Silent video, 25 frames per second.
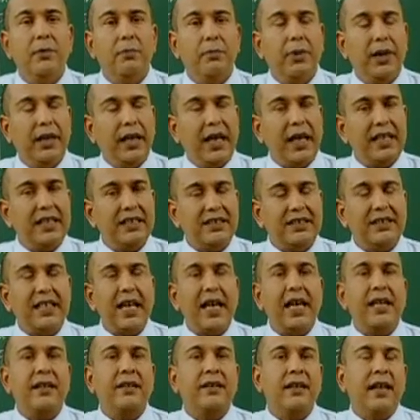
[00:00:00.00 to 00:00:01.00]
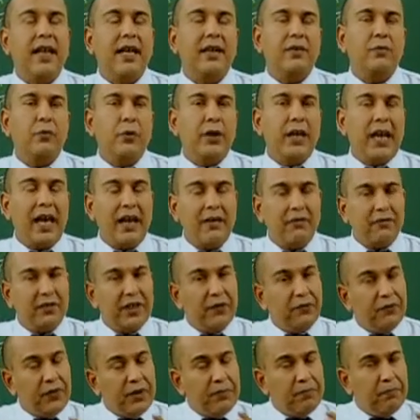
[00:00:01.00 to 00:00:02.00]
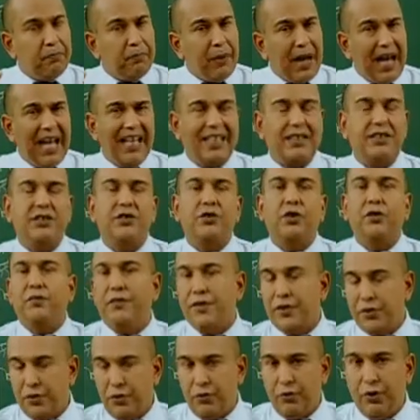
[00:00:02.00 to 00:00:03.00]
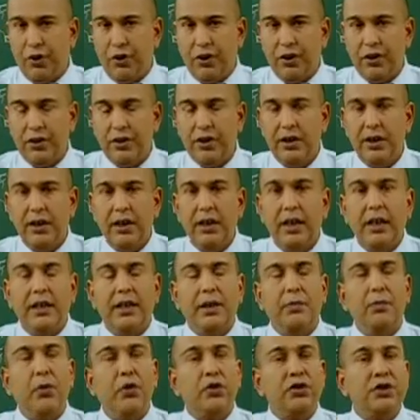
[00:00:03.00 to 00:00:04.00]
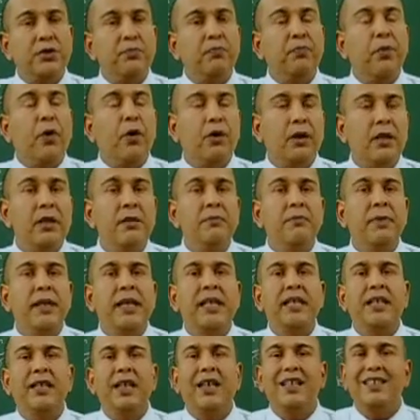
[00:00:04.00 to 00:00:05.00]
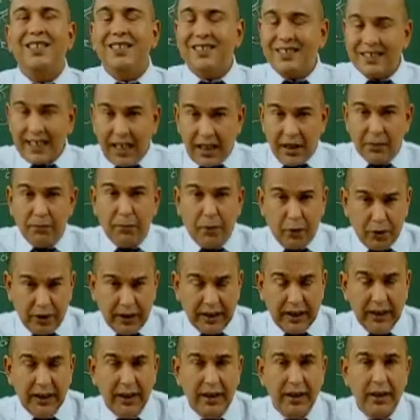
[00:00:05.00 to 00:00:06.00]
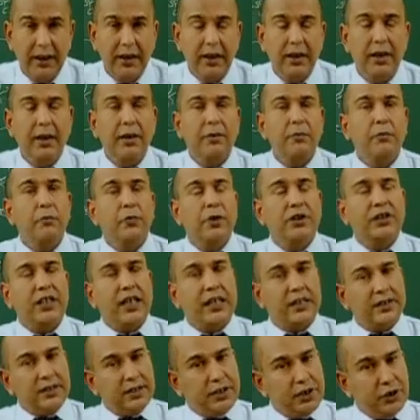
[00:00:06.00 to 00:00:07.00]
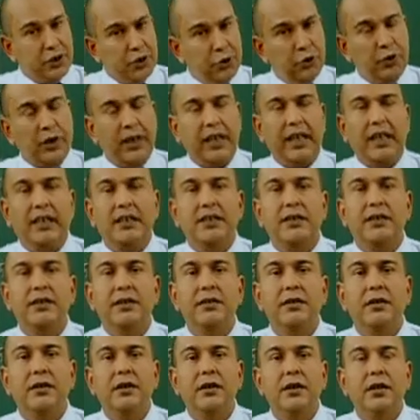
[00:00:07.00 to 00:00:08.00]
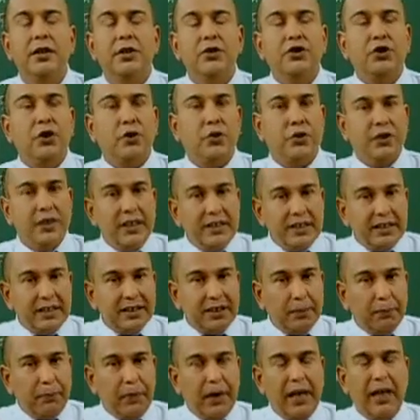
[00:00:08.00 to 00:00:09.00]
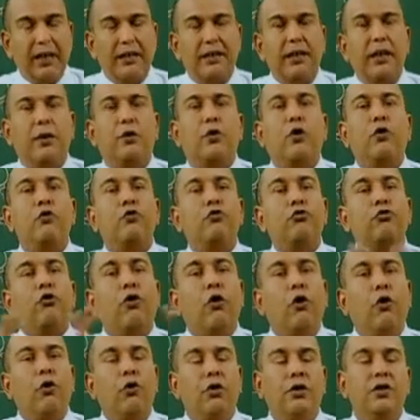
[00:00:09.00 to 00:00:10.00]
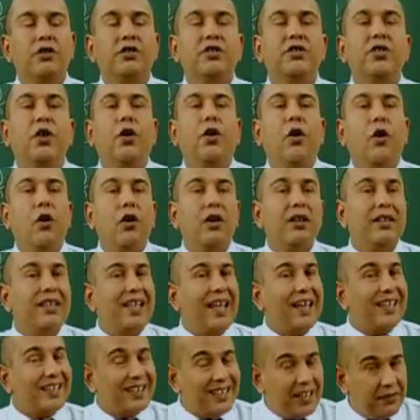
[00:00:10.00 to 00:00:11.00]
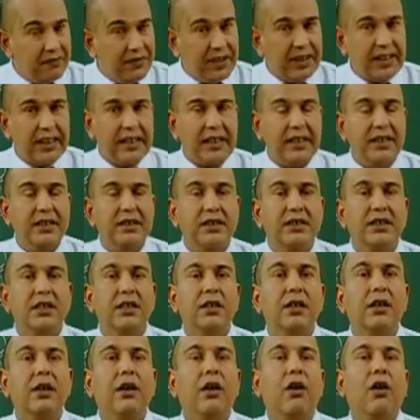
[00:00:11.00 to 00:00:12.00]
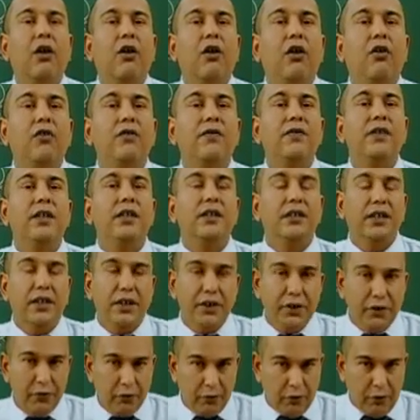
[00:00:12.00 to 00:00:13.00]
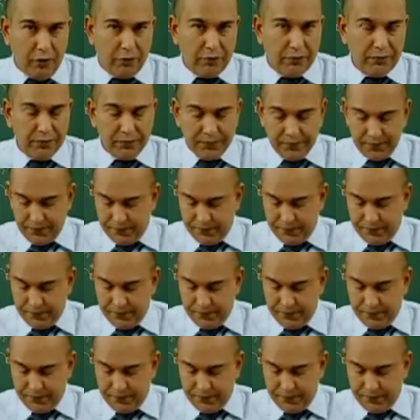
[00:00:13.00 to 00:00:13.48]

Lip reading: but understand that we have different parts of a neuron, the most important being the cell body, which has the nucleus. So this is the part that controls all the activities of the neuron.